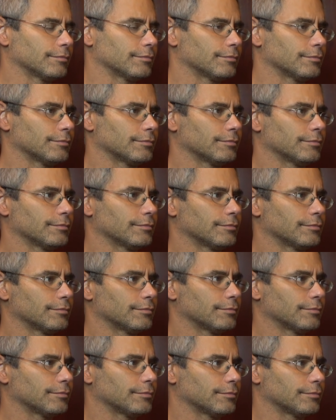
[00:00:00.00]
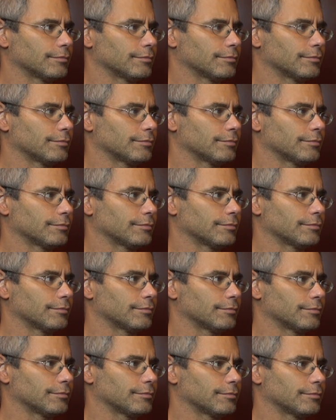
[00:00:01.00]

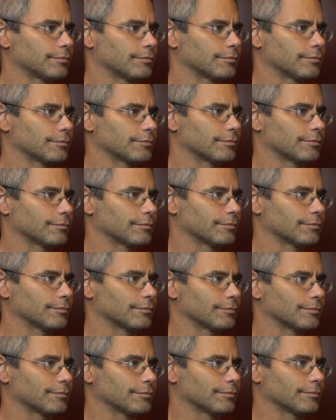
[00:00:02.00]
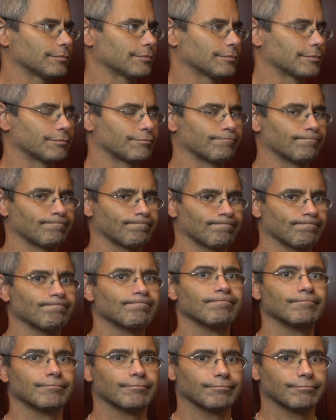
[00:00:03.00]

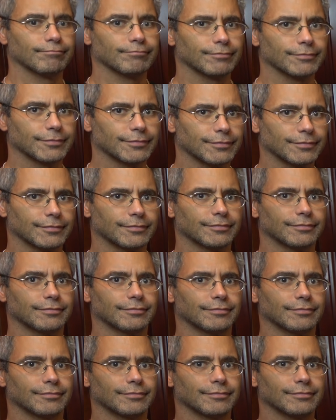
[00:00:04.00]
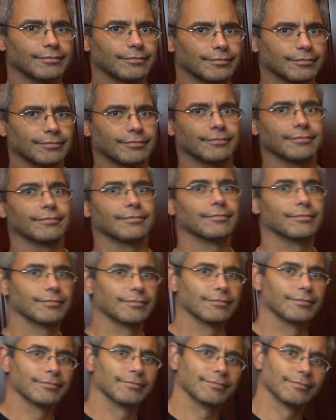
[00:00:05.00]

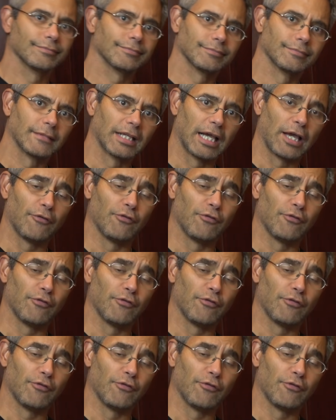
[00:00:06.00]
This person isn't speaking.